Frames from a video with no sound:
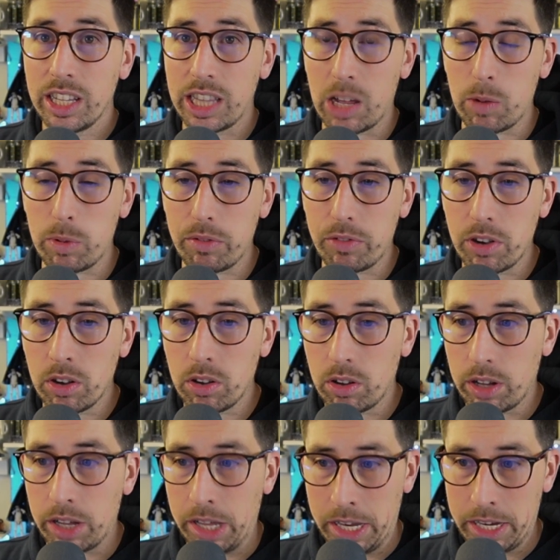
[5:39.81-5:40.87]
that we've
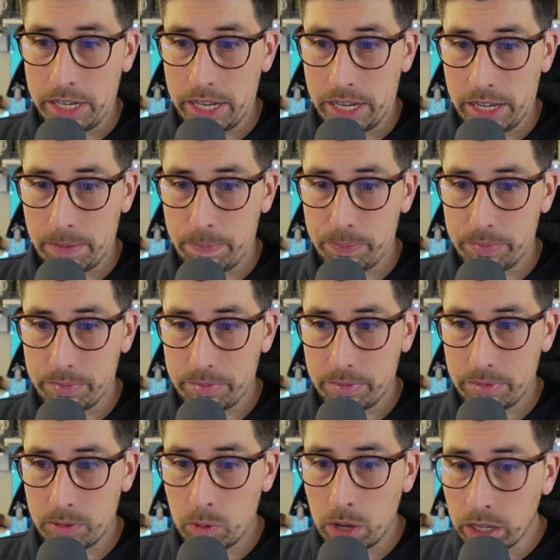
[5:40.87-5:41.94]
got. And
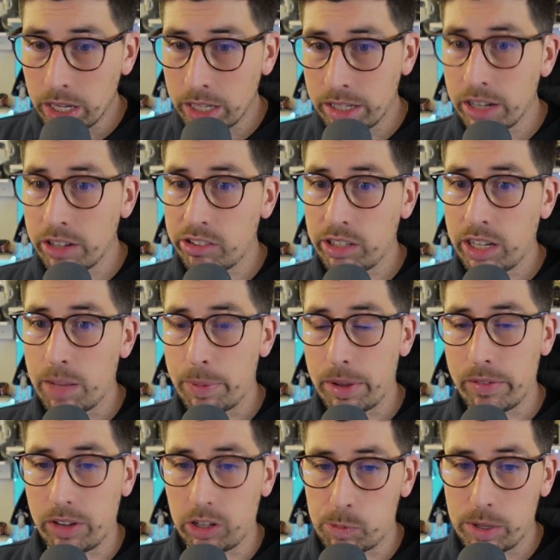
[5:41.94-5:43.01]
I dare say a bit
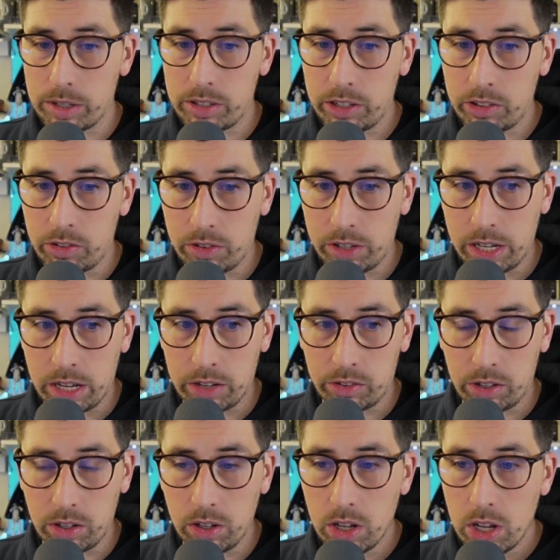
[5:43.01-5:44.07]
of expertise in regards
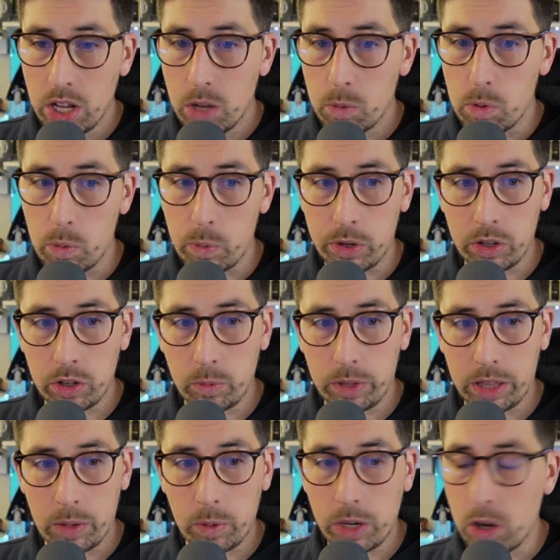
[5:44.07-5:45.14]
to what we're doing with
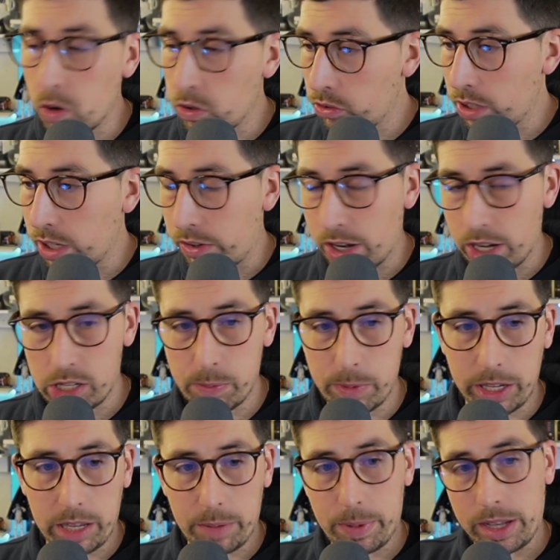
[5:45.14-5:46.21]
it. We're constantly trying to
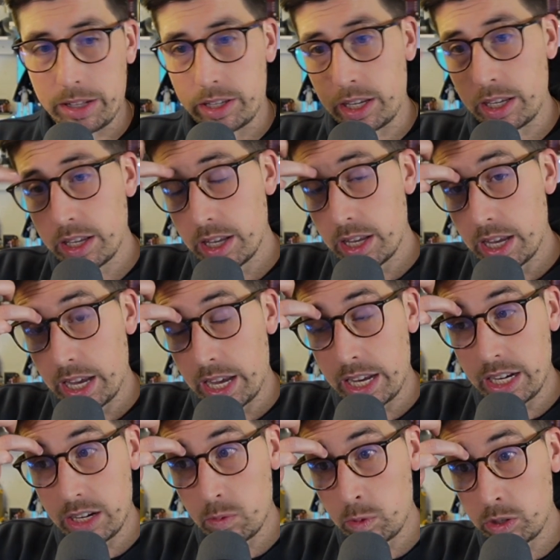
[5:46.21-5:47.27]
make it better.
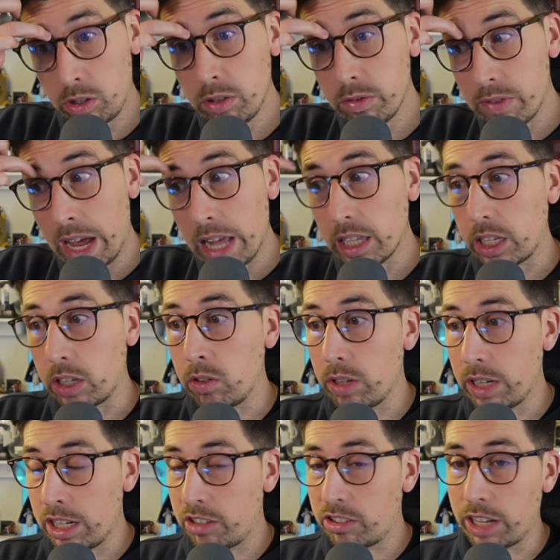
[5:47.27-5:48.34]
And we do value
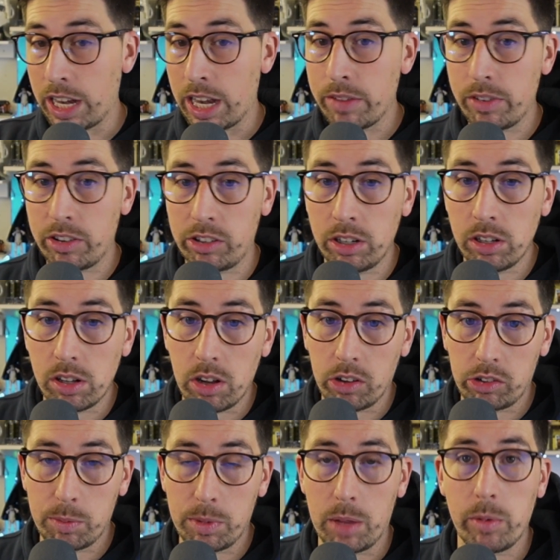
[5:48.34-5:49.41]
each and every single
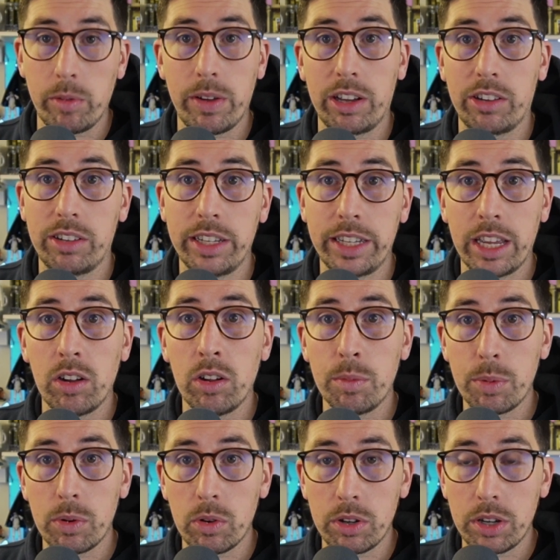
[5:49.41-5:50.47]
customer that we've actually get on
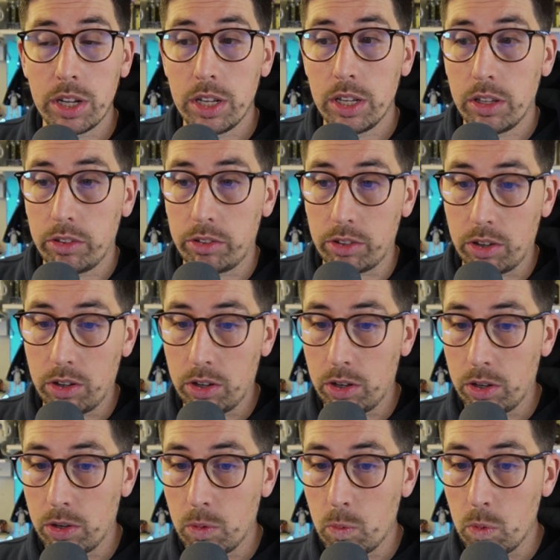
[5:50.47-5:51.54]
board.
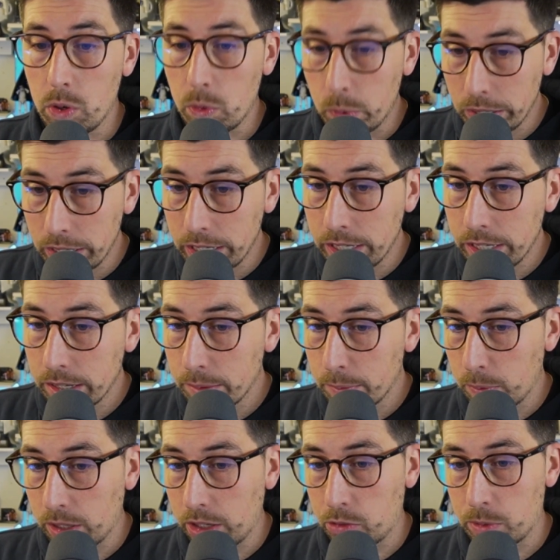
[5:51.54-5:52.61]
So we're really
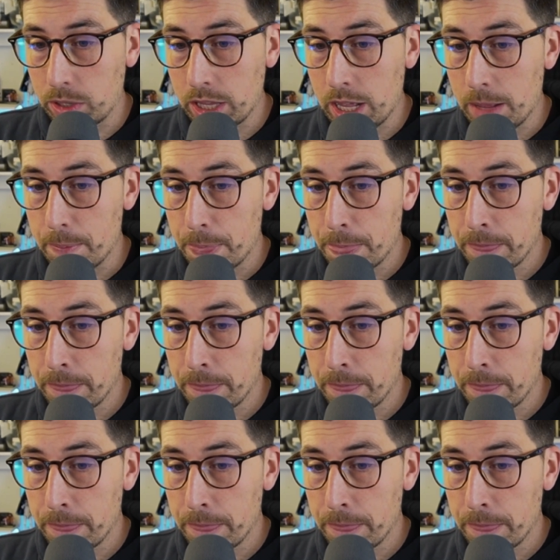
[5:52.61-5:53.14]
pleased with that.